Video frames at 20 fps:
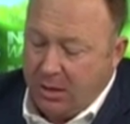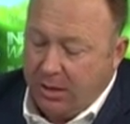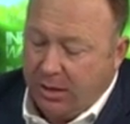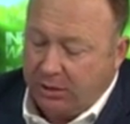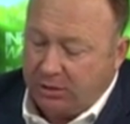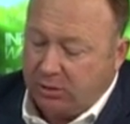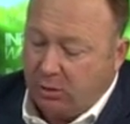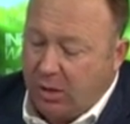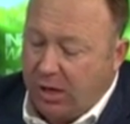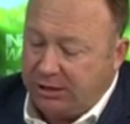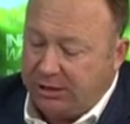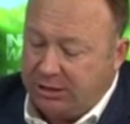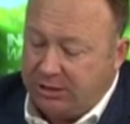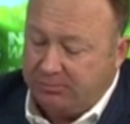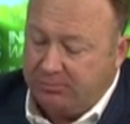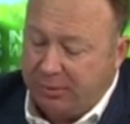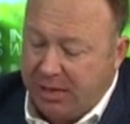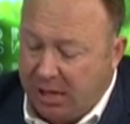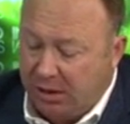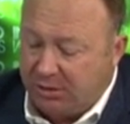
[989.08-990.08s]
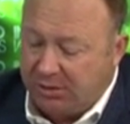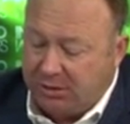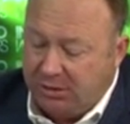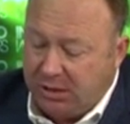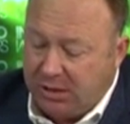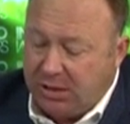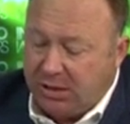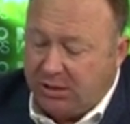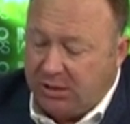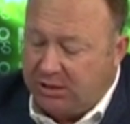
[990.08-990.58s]
Here's the Washington
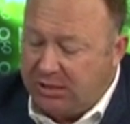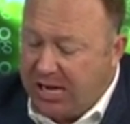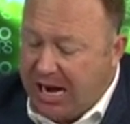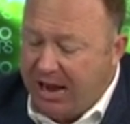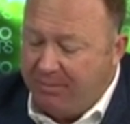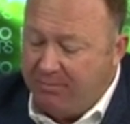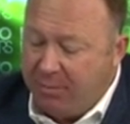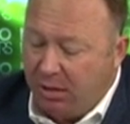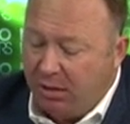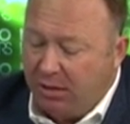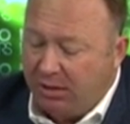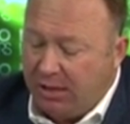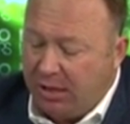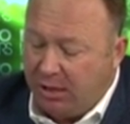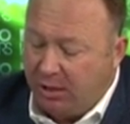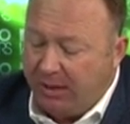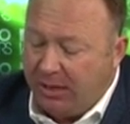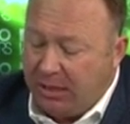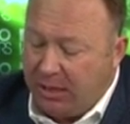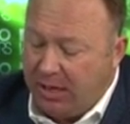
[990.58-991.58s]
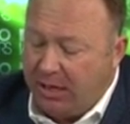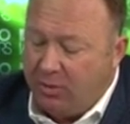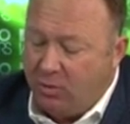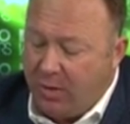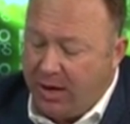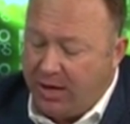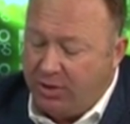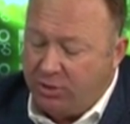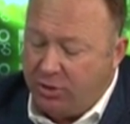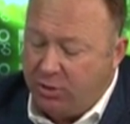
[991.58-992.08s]
Post. The time Bill and Hillary
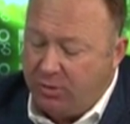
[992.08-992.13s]
Clinton went